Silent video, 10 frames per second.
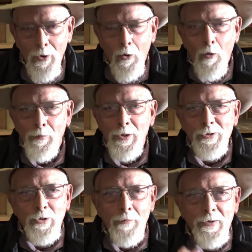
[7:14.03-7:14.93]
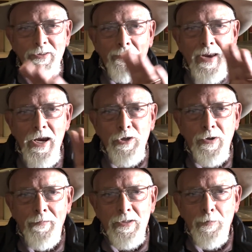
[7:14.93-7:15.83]
over the surface of each
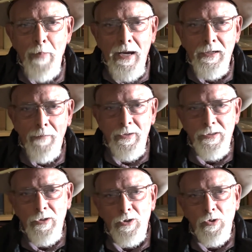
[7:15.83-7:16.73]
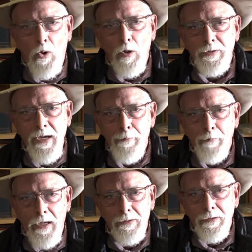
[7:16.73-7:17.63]
of his magnificent sorrel
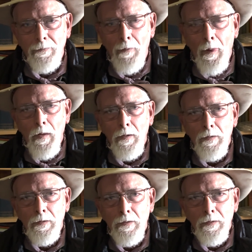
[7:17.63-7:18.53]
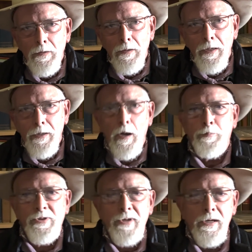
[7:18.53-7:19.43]
teammates. In
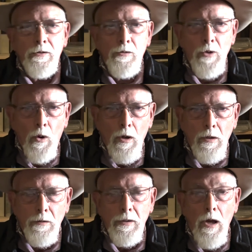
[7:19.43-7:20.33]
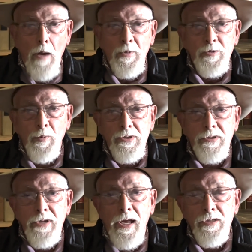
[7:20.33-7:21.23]
upstate New York, the Amishman
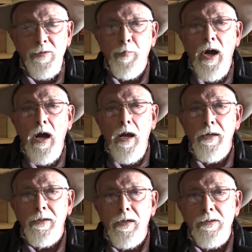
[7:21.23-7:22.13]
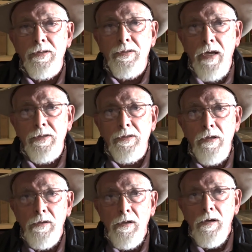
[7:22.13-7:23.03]
stands behind his 6
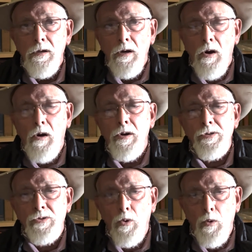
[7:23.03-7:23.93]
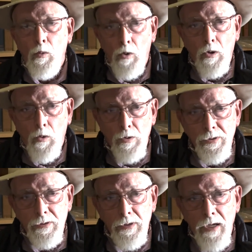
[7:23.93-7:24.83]
harnessed
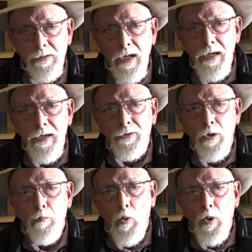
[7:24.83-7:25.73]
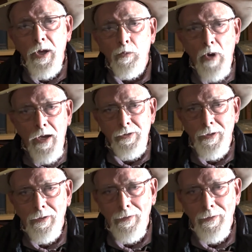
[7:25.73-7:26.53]
workhorses as they eat their morning ration,